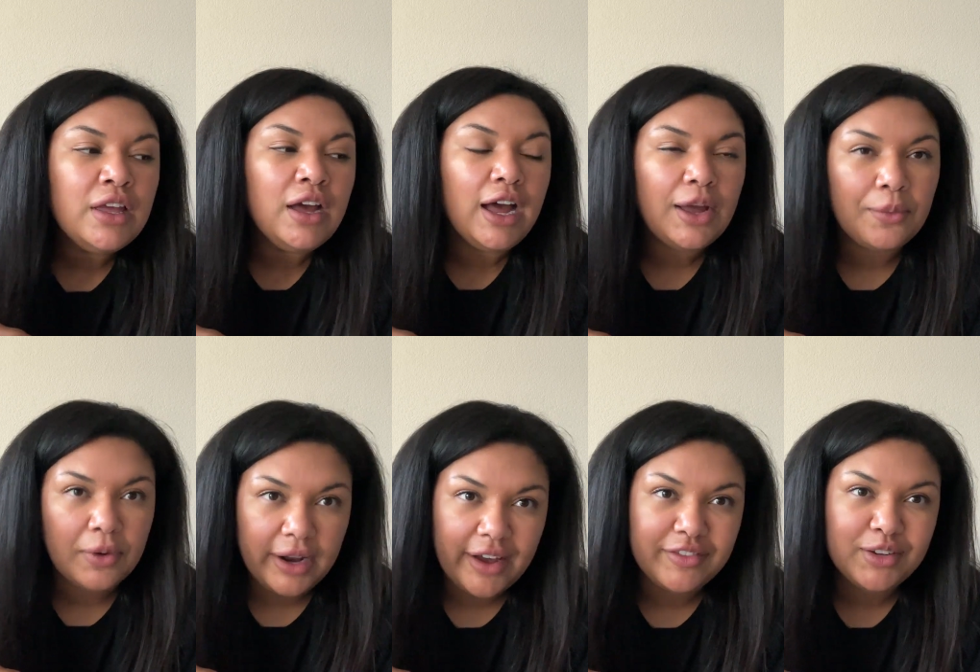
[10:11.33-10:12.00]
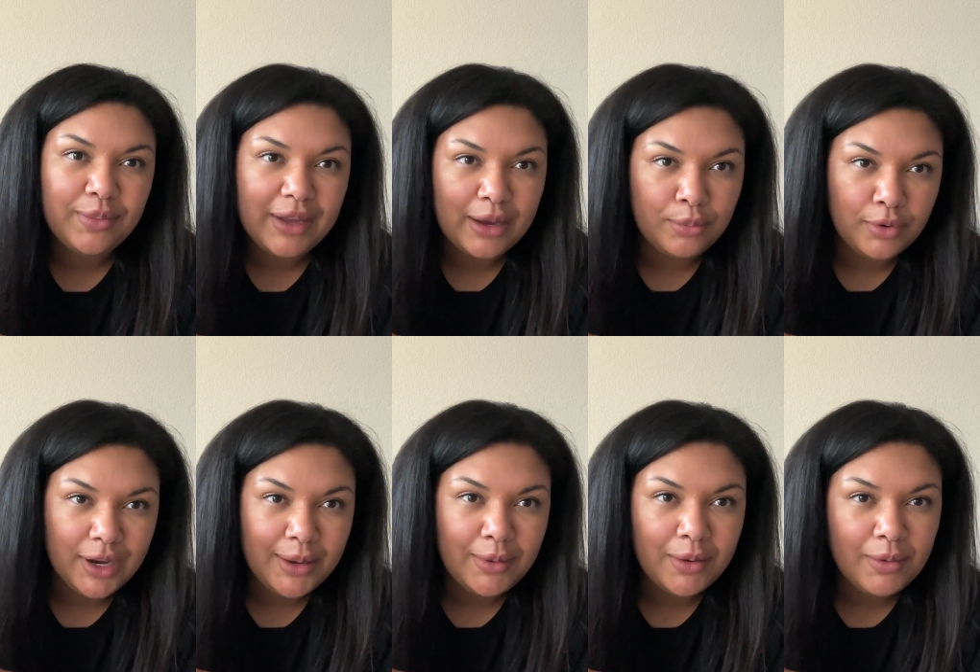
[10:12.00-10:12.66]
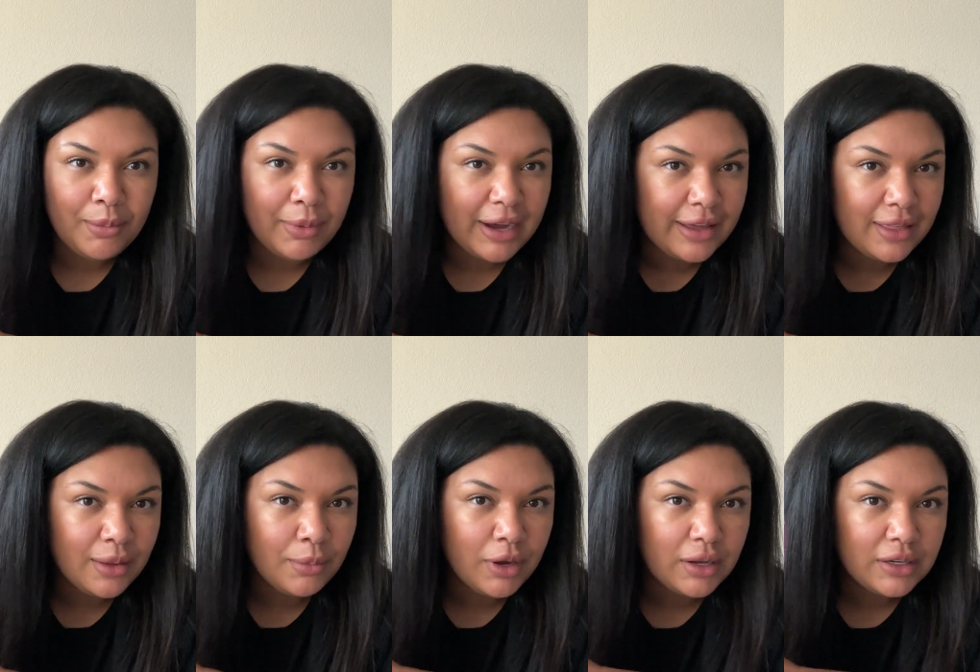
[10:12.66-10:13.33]
I would have to pay a premium and buy
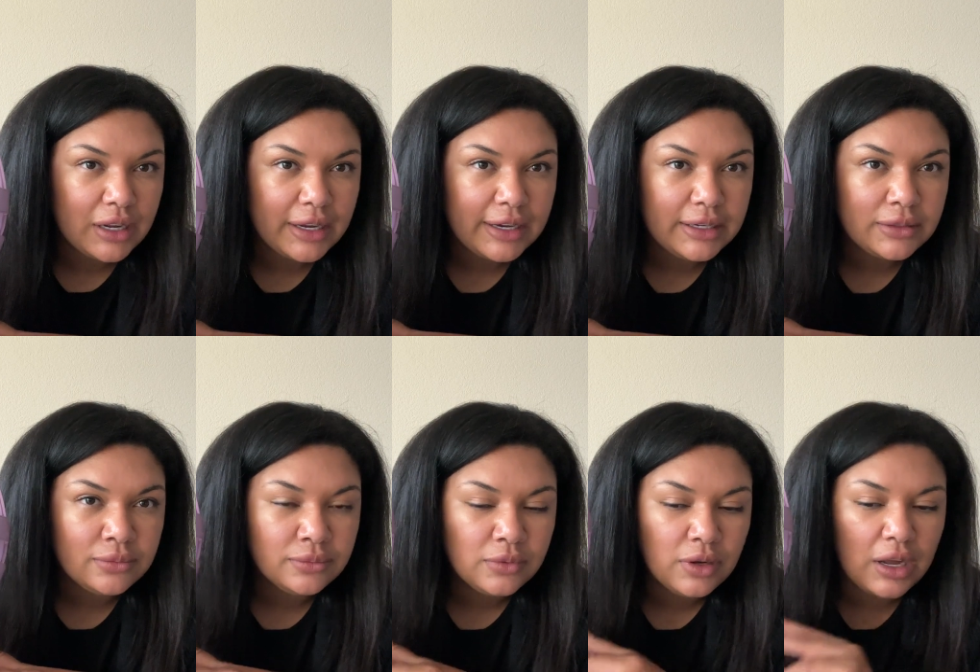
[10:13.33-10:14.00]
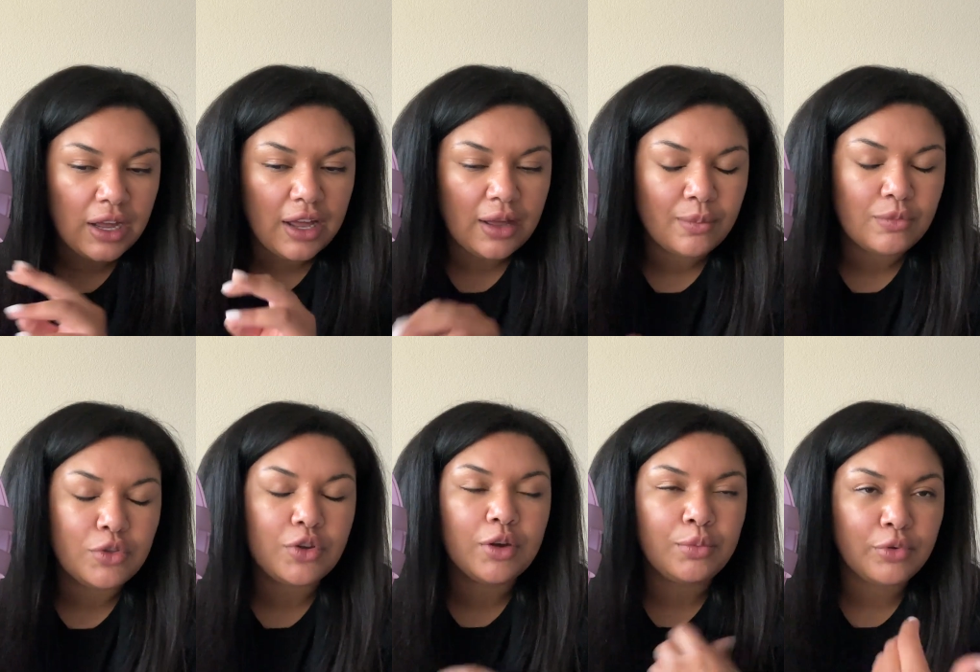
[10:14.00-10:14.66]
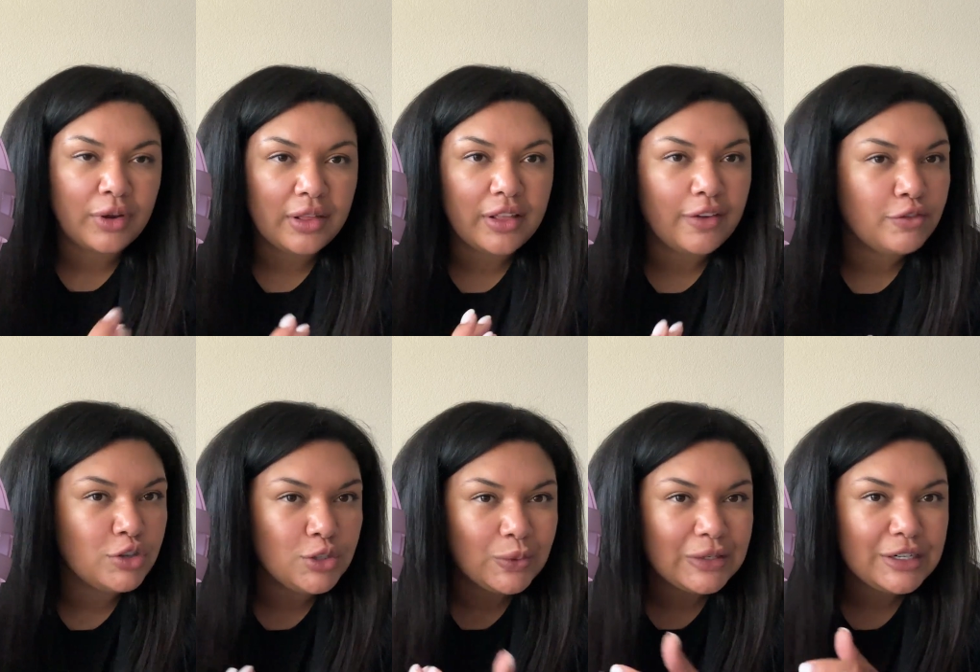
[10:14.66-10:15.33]
them online through a pre-loved
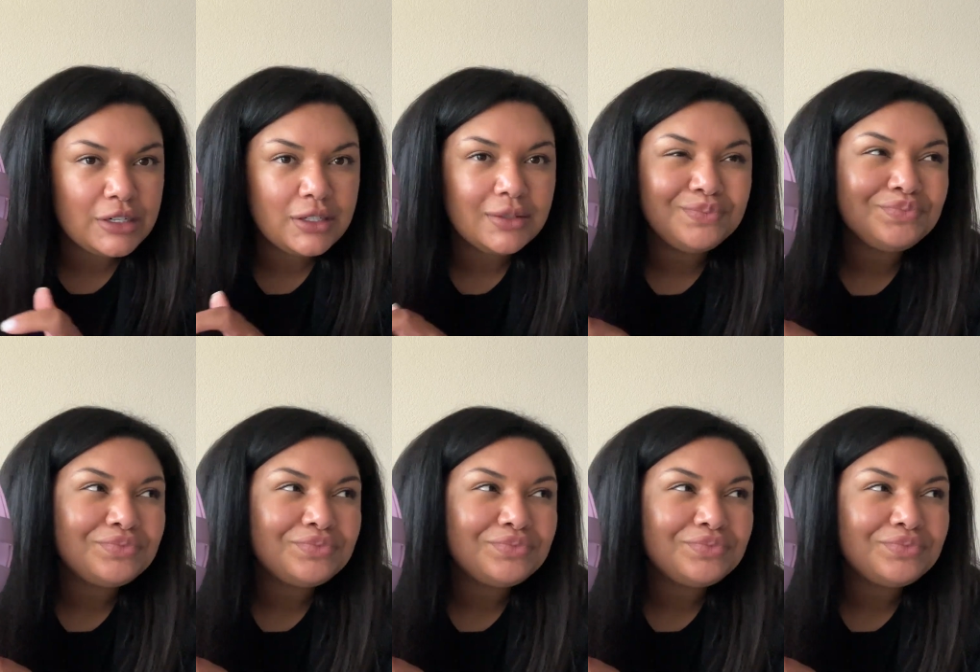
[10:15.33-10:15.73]
source.